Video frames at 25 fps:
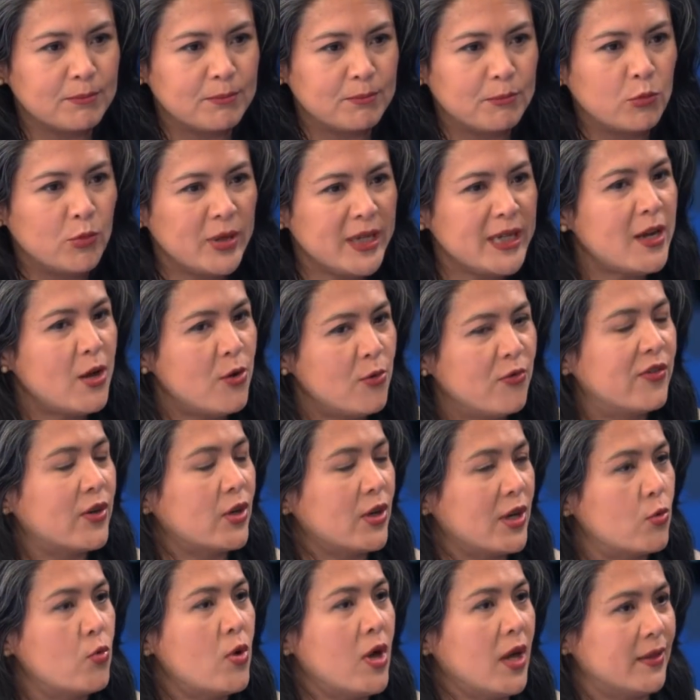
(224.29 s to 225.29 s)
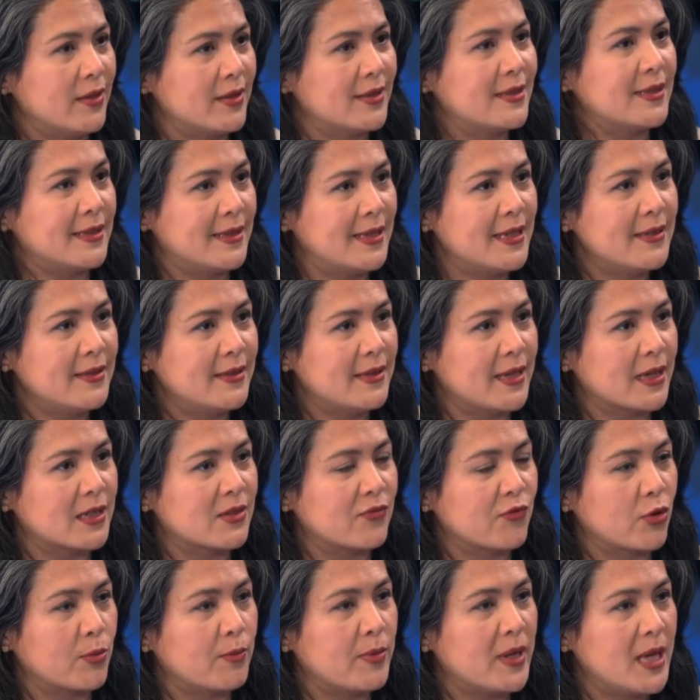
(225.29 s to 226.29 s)
we know very well the
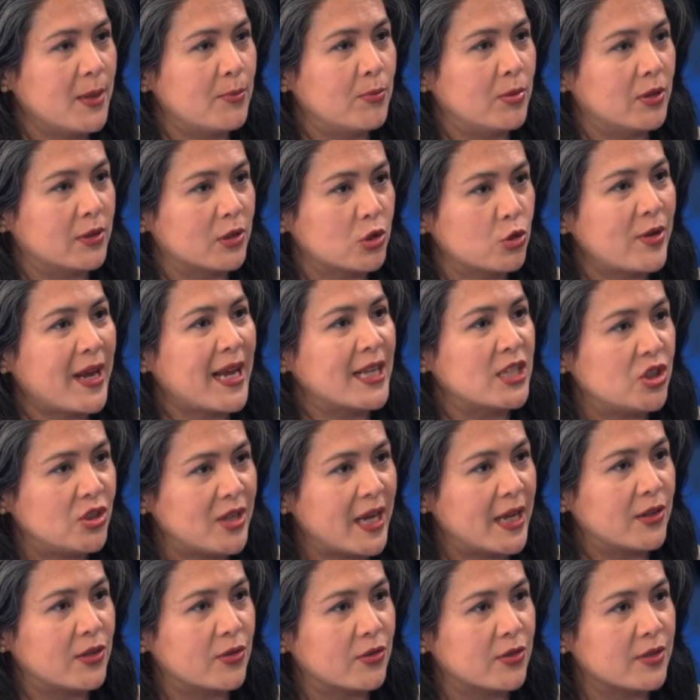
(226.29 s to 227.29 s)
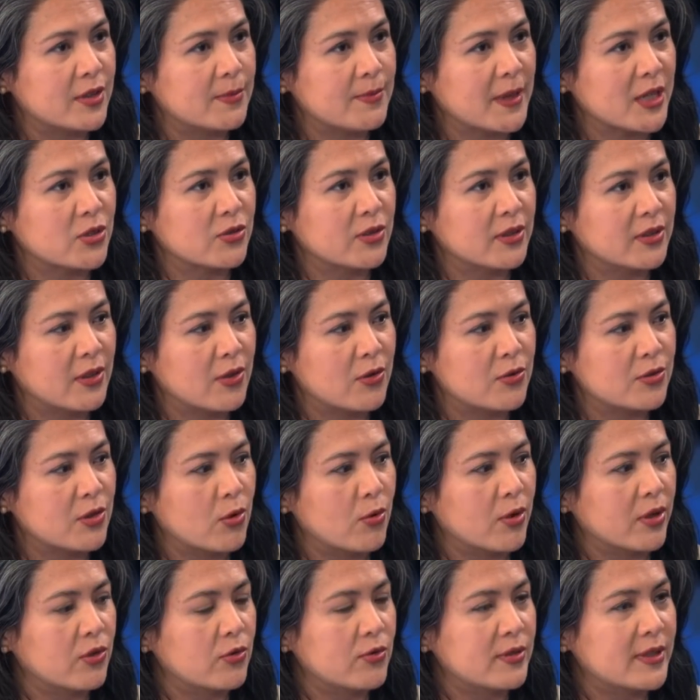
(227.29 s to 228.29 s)
statistics for people, transgender, especially those
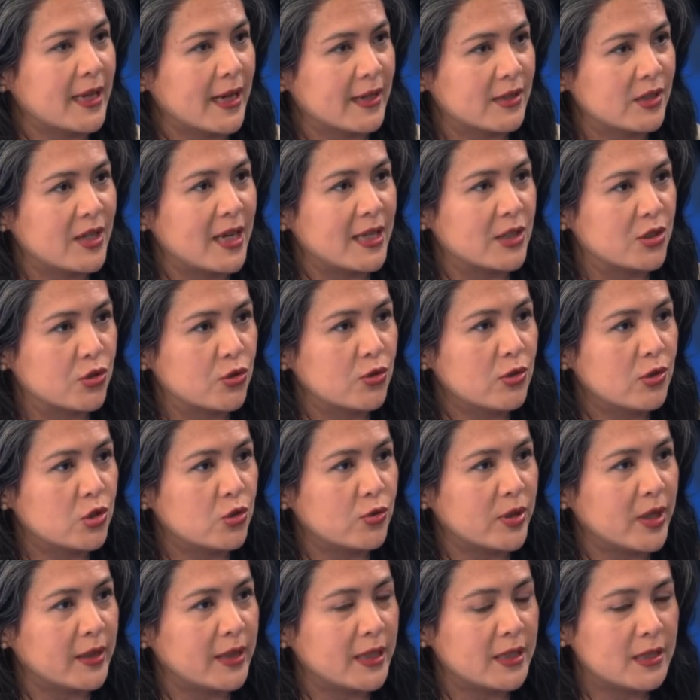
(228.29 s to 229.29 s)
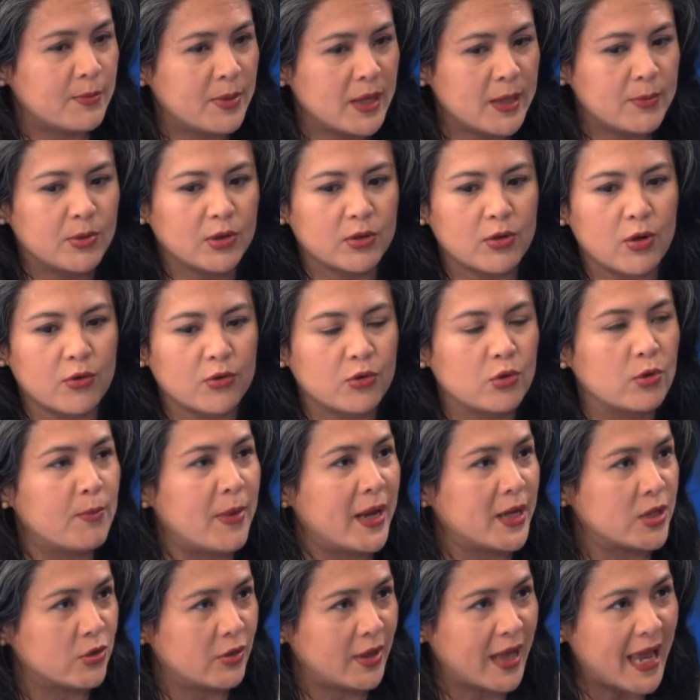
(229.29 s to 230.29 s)
going through sex change surgery, and these people go through
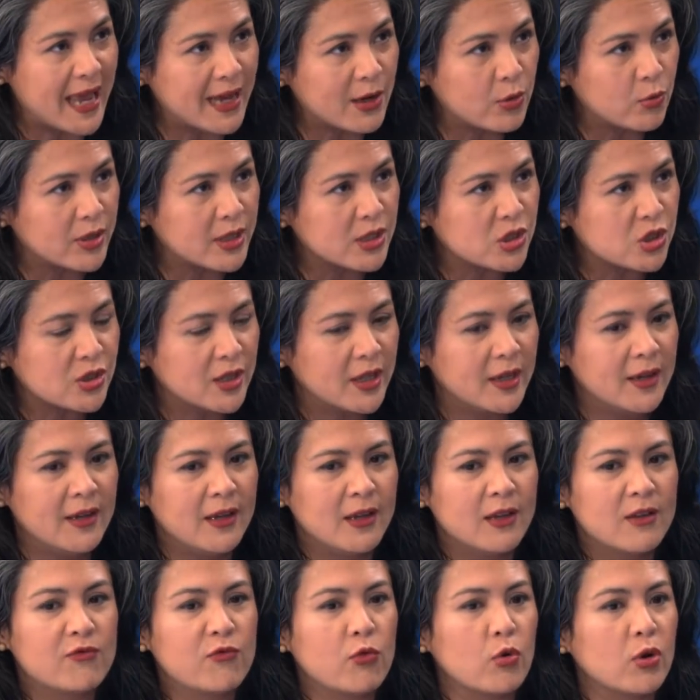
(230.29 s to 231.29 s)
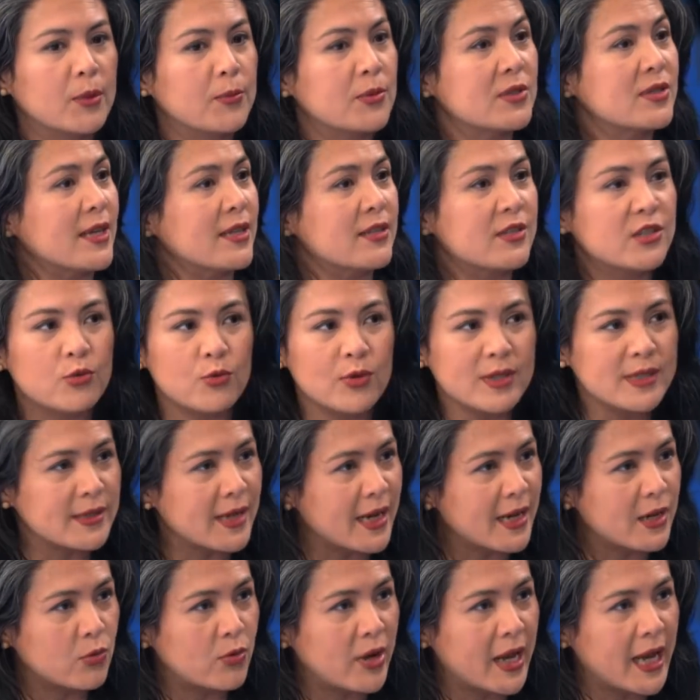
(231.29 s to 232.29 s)
mental anguish, 40%
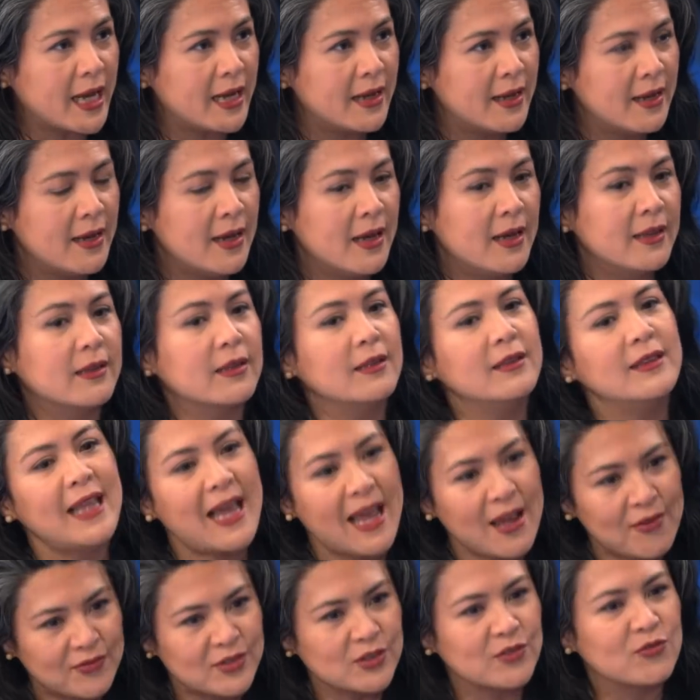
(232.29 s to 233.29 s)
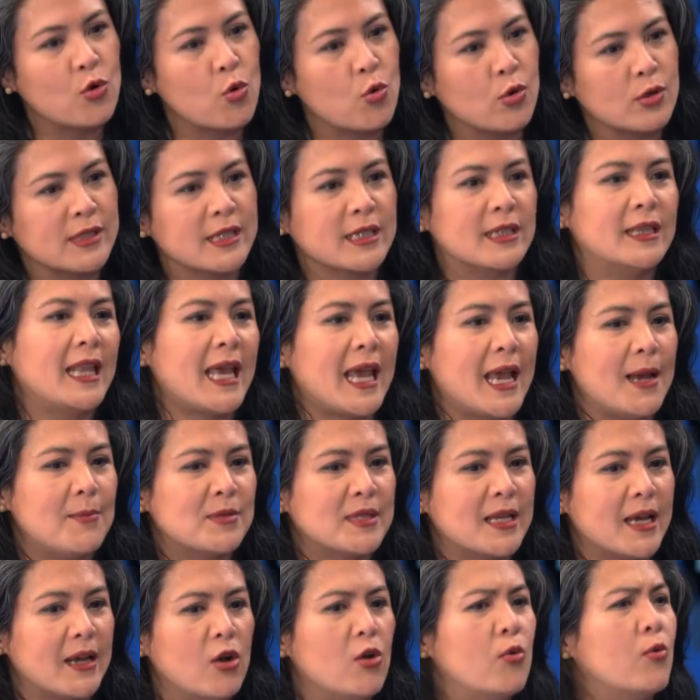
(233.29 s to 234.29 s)
suicide rate. The left, of course,
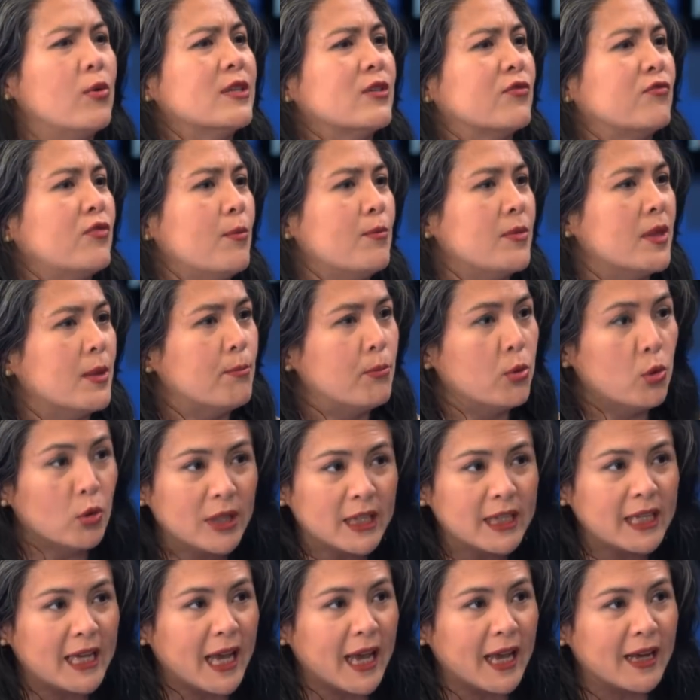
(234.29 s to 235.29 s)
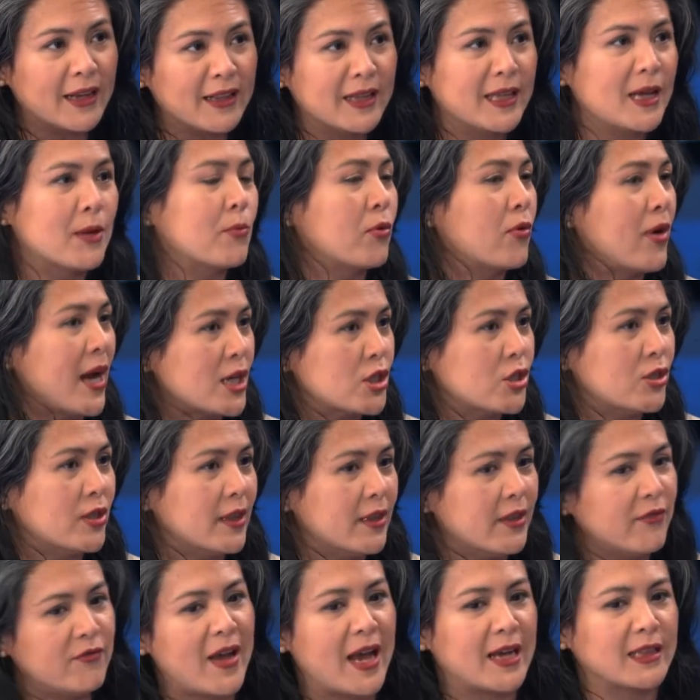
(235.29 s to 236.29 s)
claims that, oh, it's from the bullying and the oppression
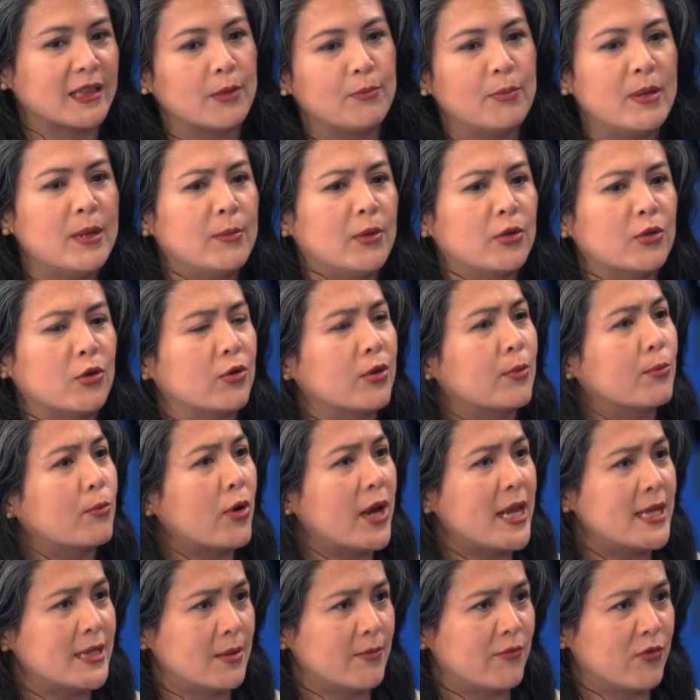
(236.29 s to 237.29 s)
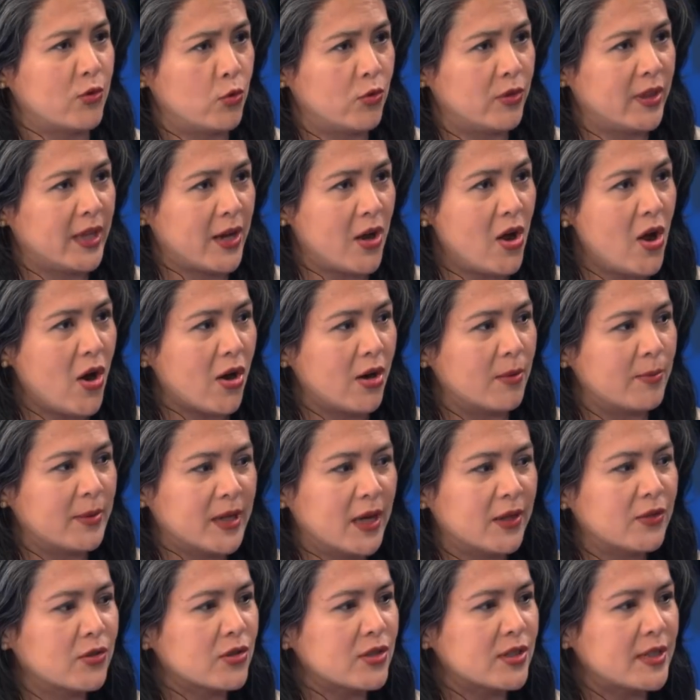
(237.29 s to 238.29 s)
and the fact that people don't embrace them for who they are,
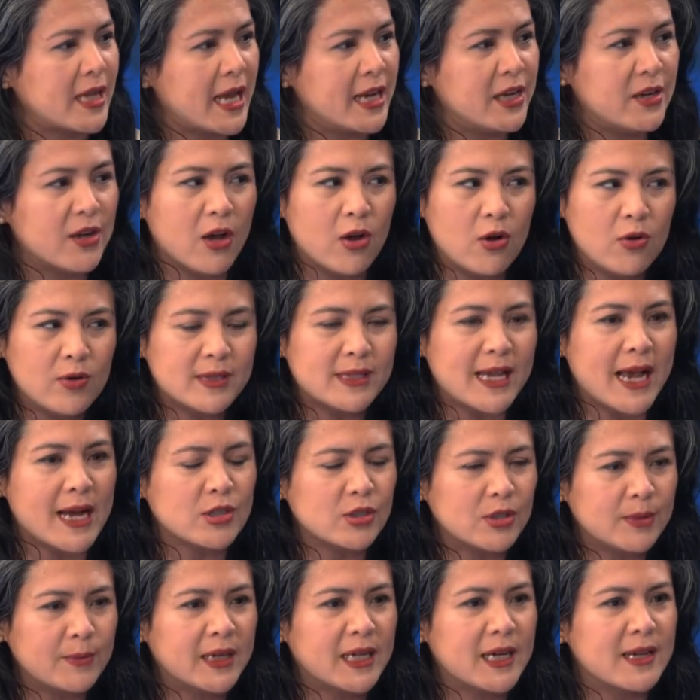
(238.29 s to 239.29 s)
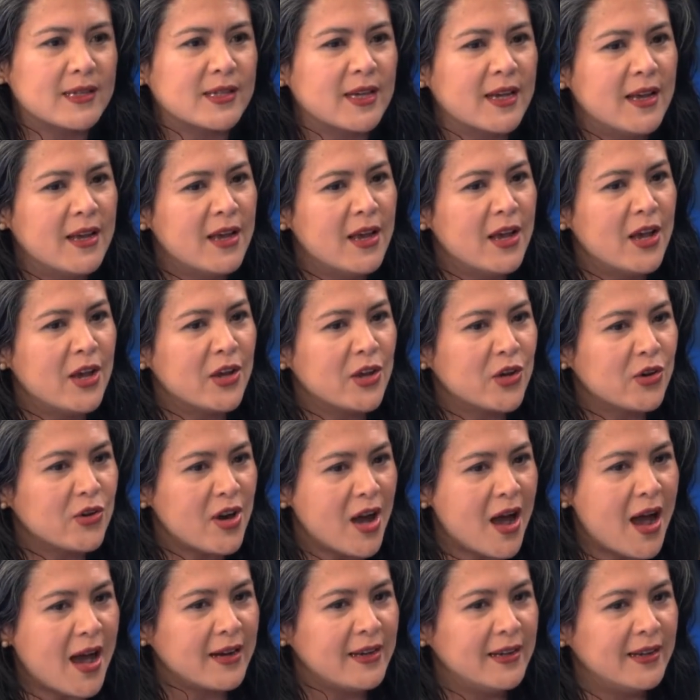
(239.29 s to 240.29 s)
but others say, no, it's actually because you're
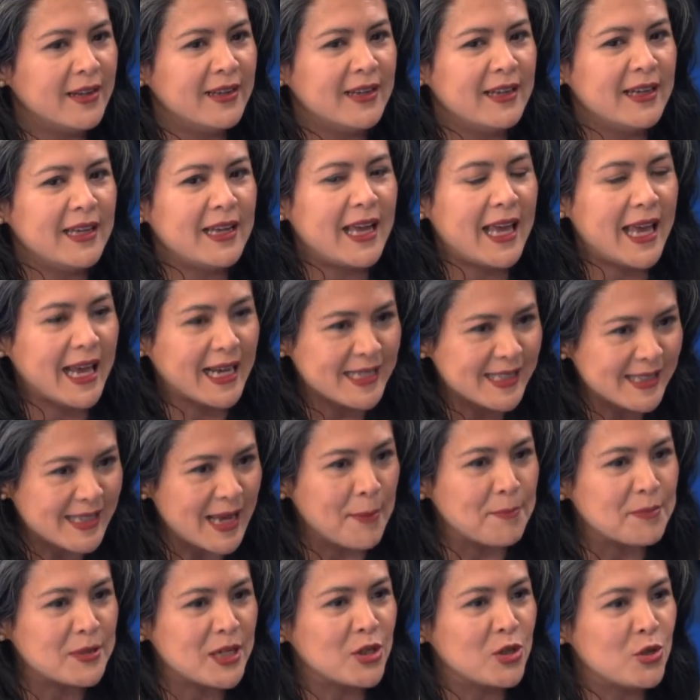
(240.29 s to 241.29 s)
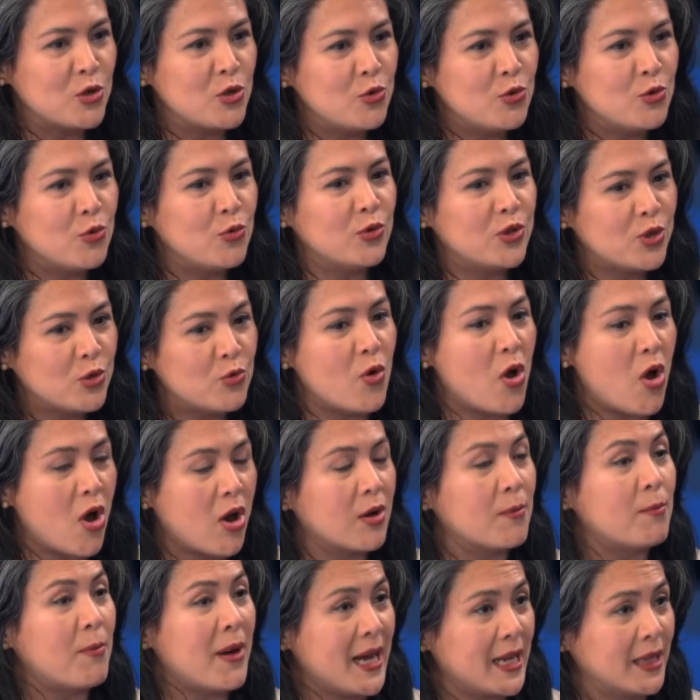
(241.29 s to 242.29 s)
not accepting who you
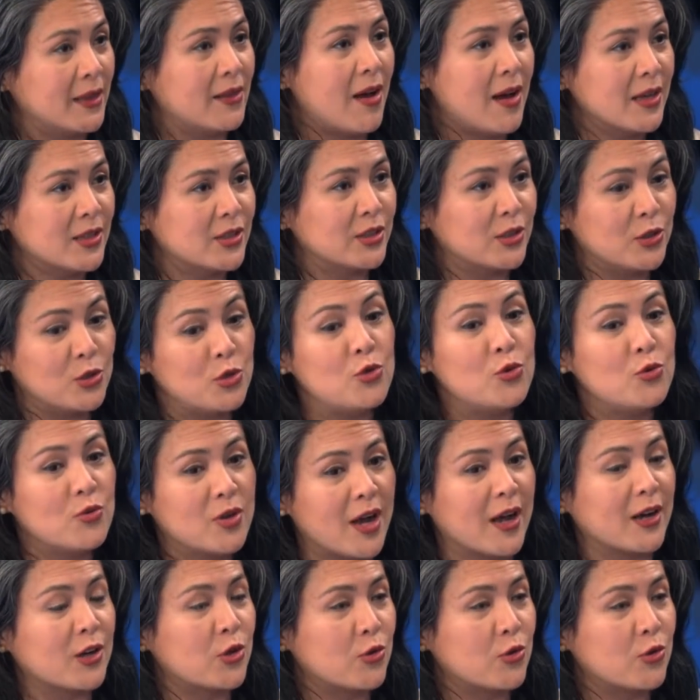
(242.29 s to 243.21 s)
are biologically, who God